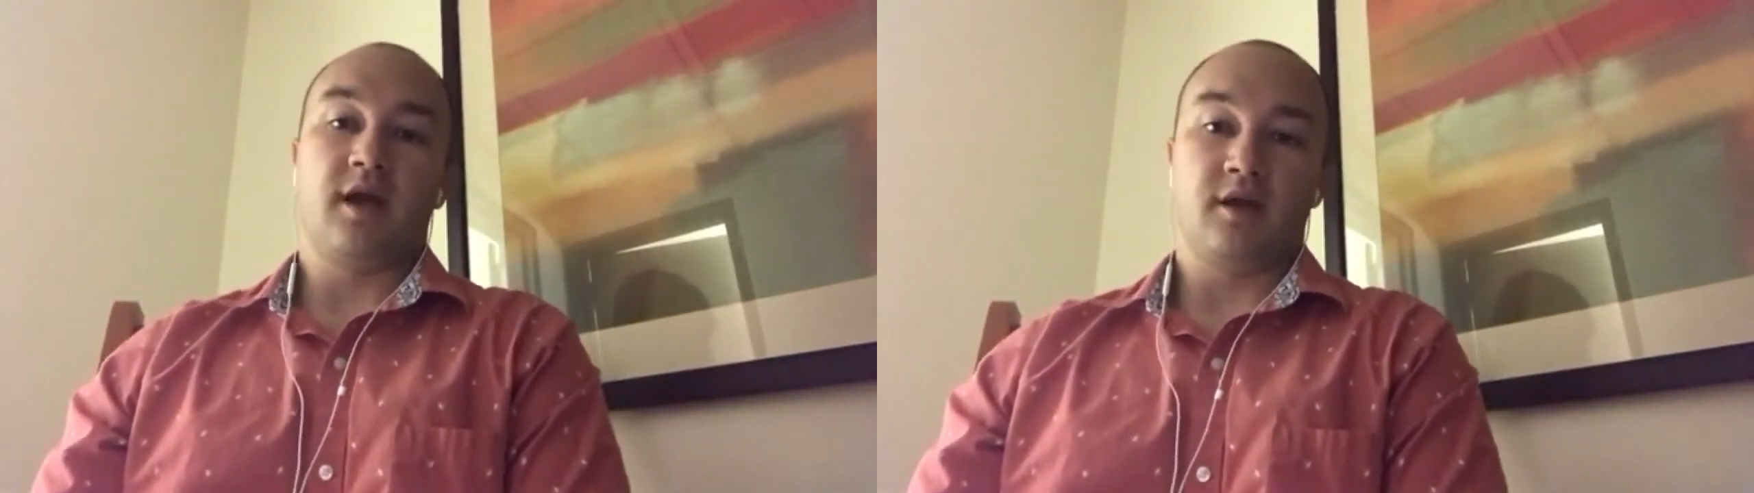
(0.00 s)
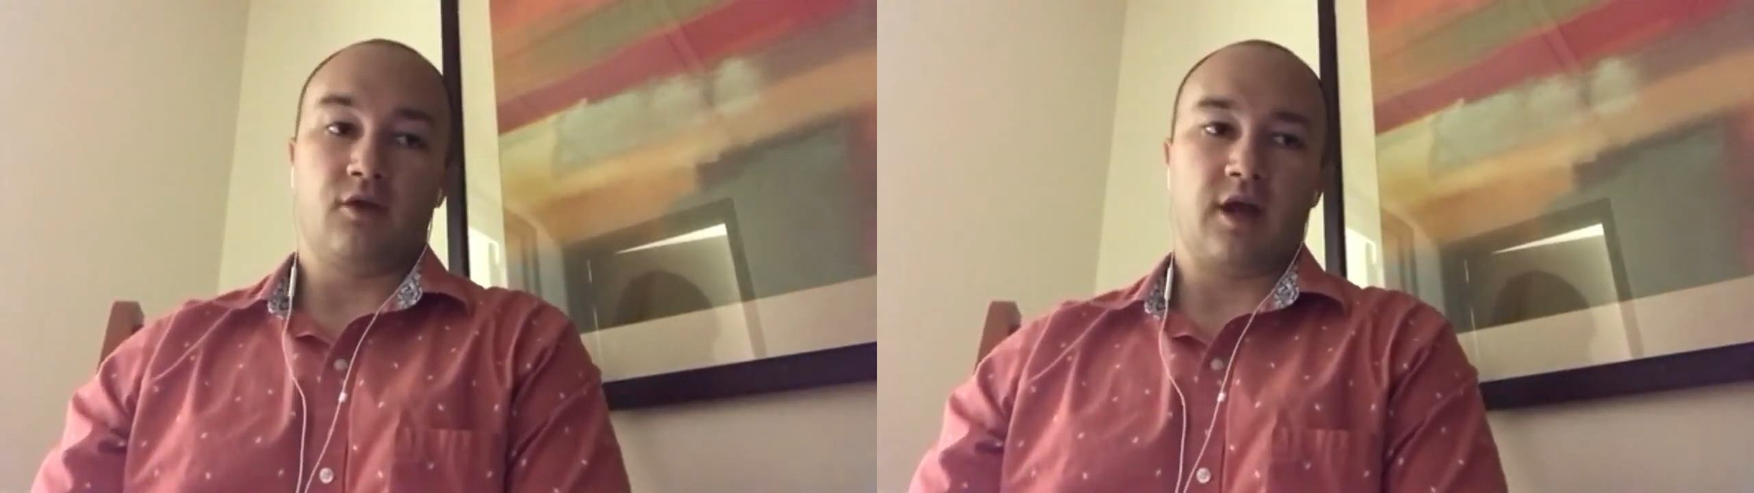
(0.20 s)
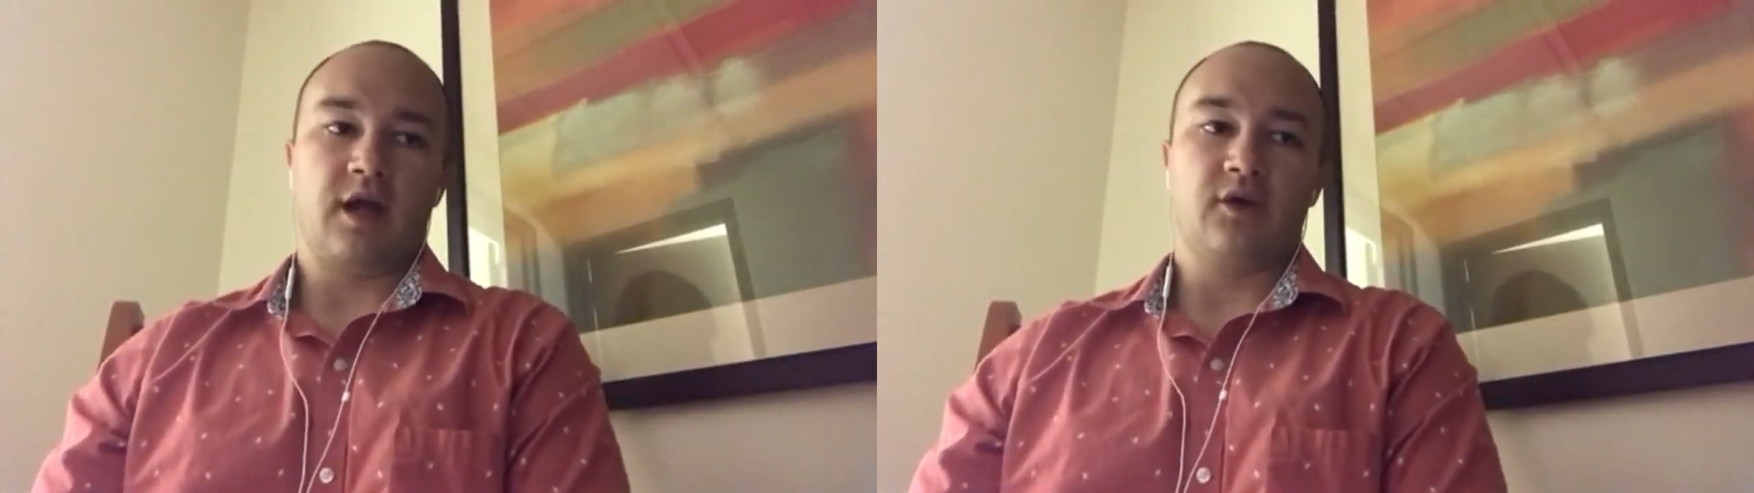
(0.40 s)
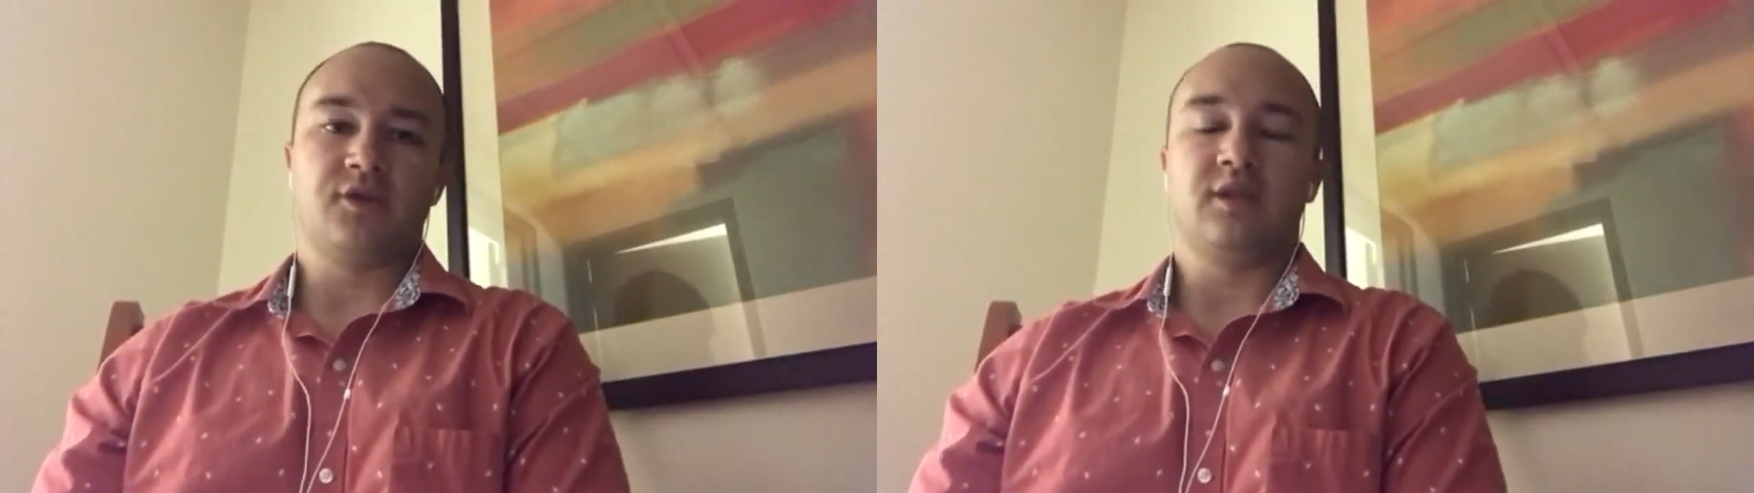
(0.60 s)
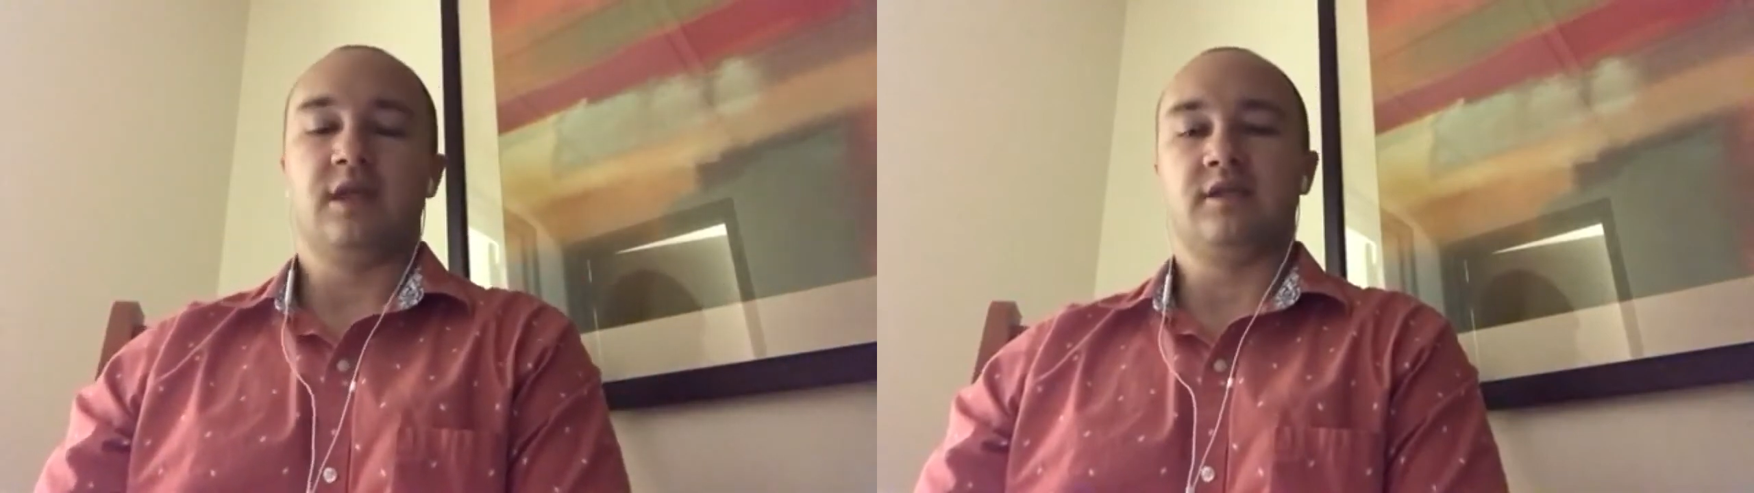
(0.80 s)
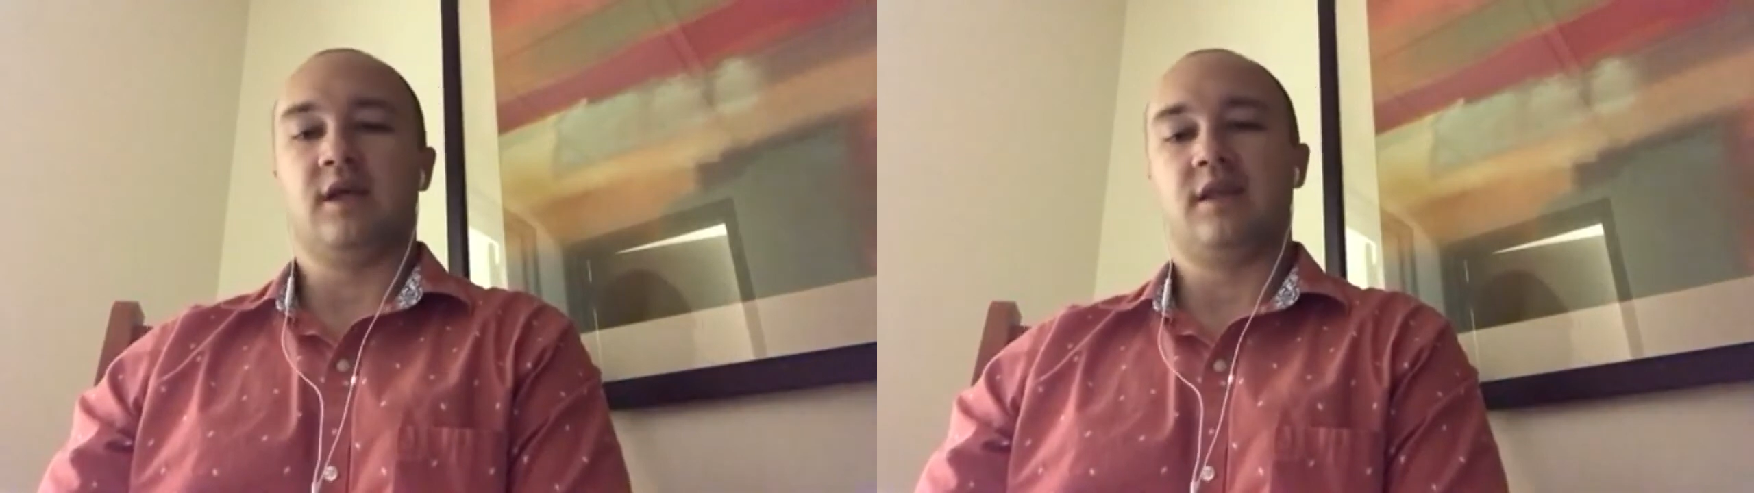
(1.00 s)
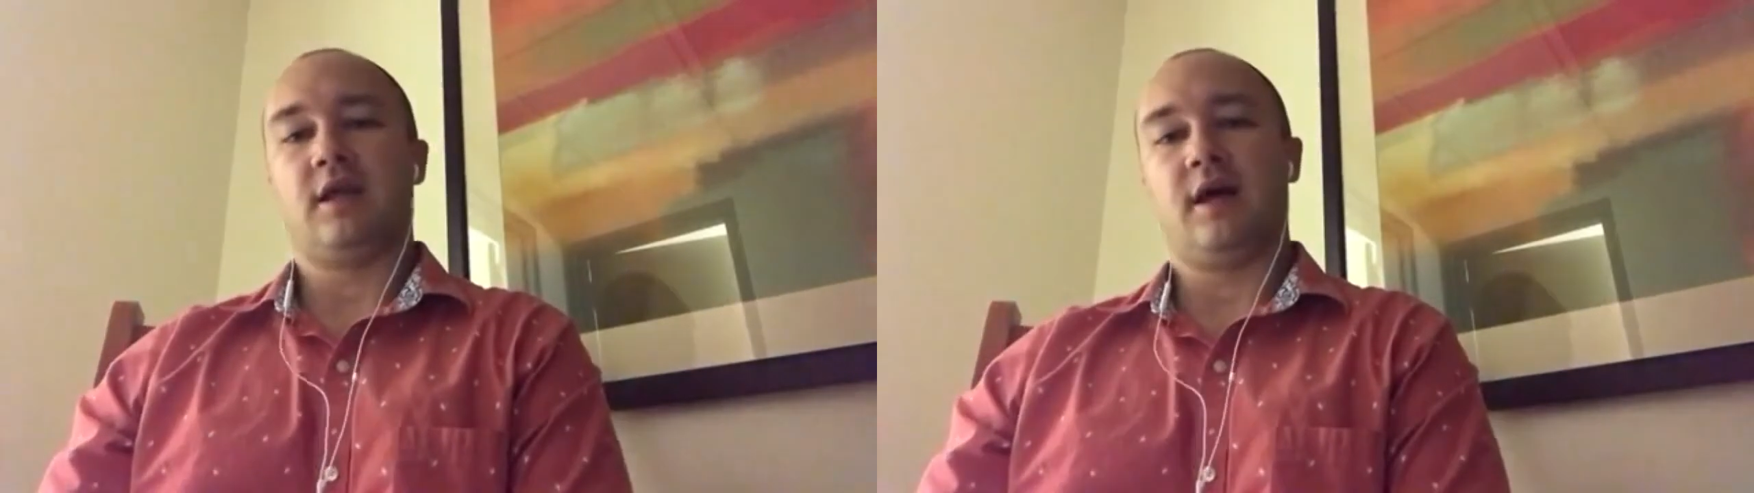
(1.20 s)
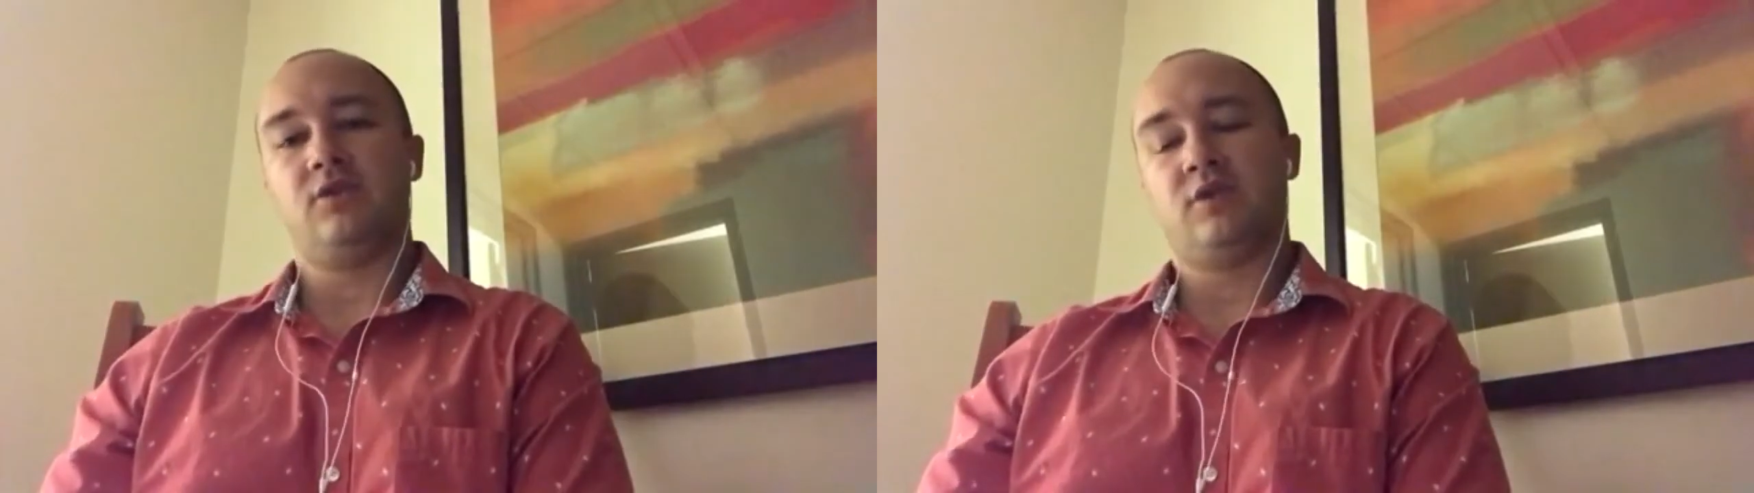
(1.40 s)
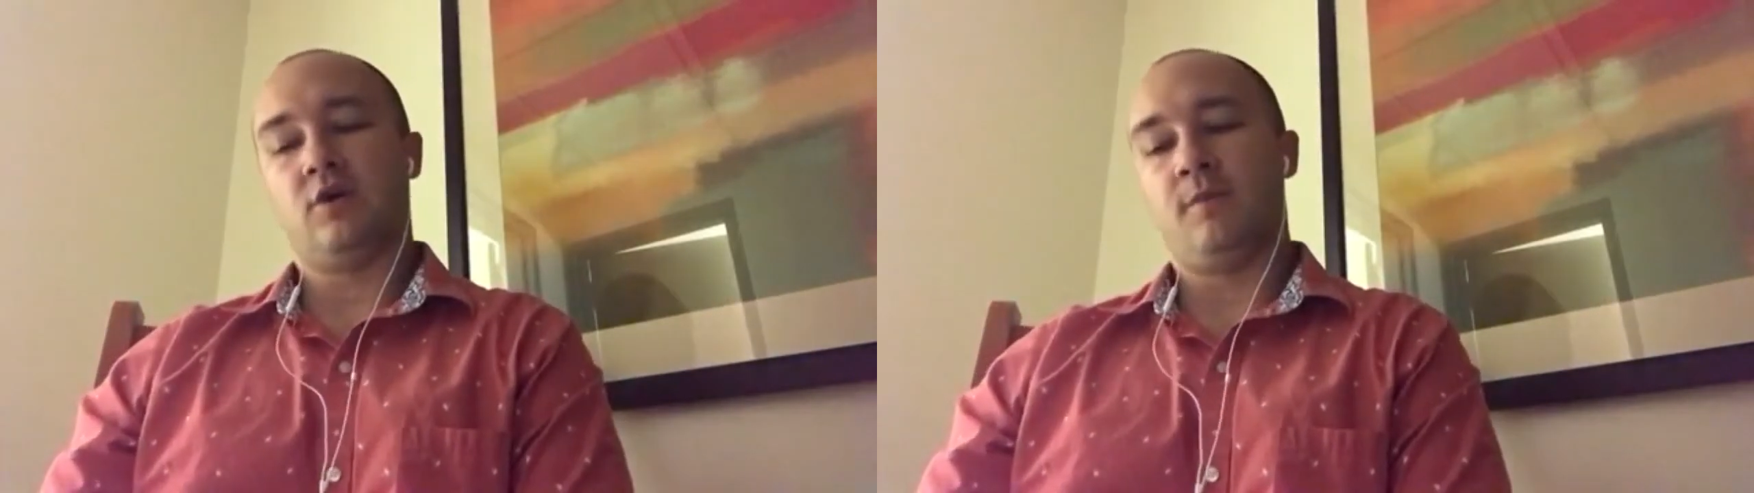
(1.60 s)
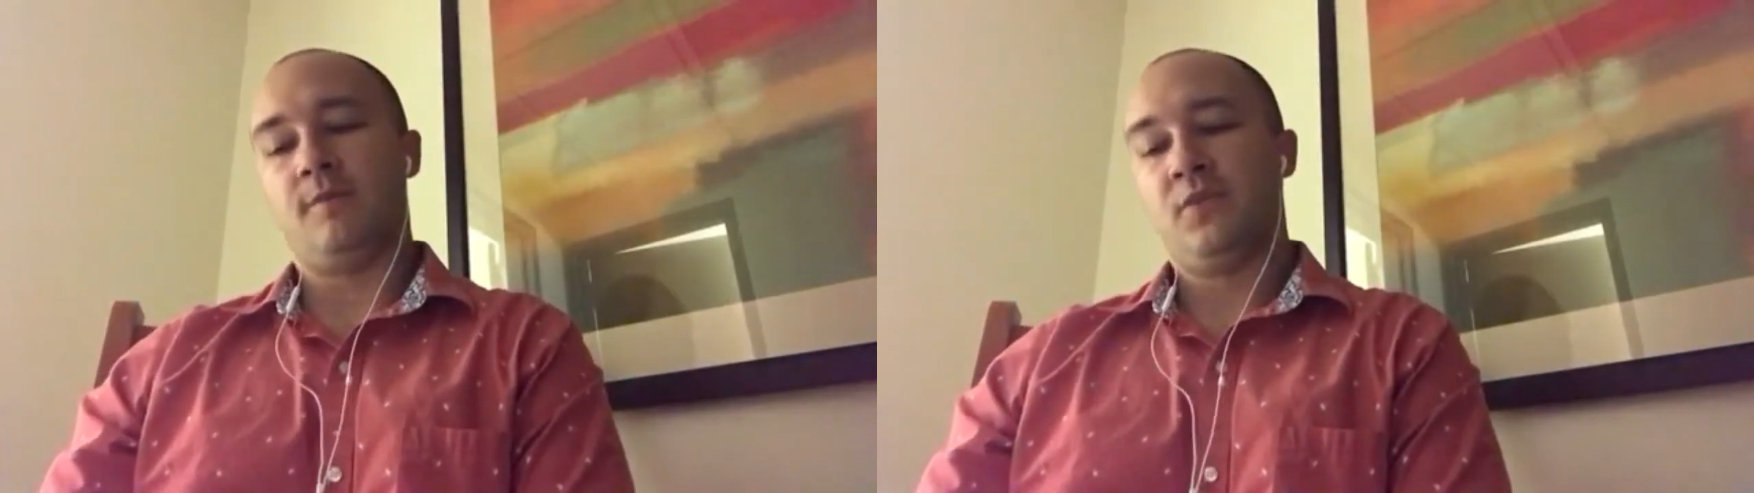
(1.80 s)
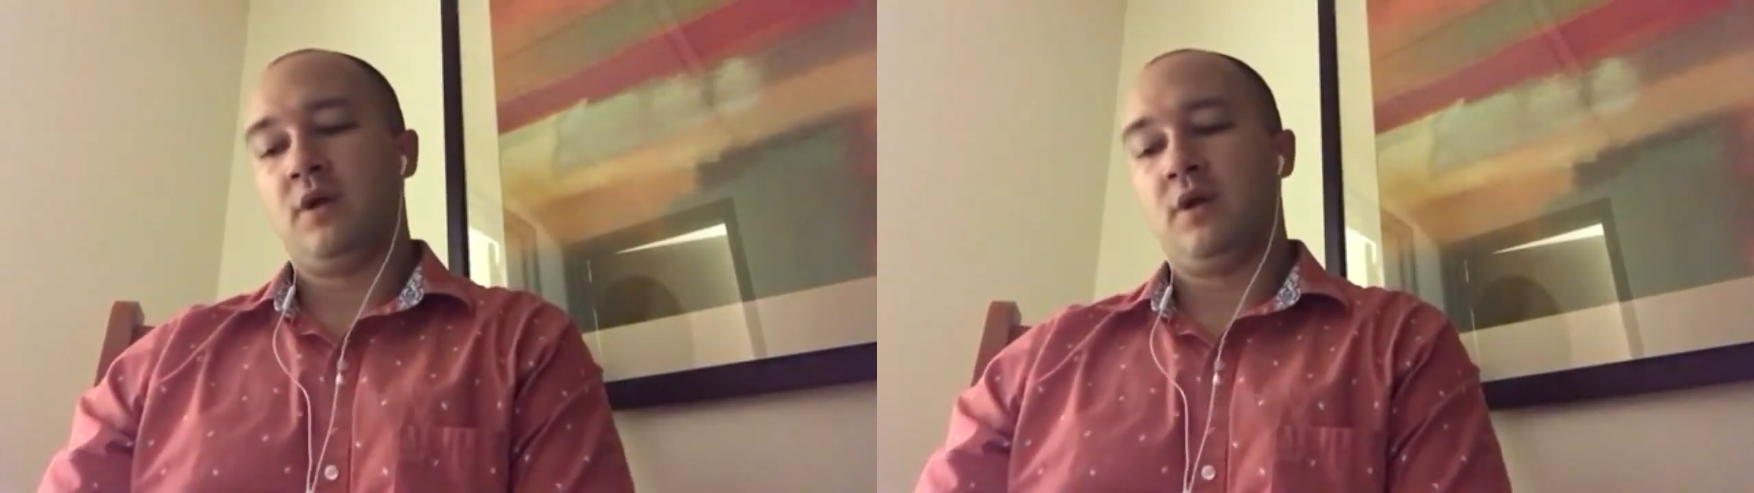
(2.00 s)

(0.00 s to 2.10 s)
another house and things like that. So,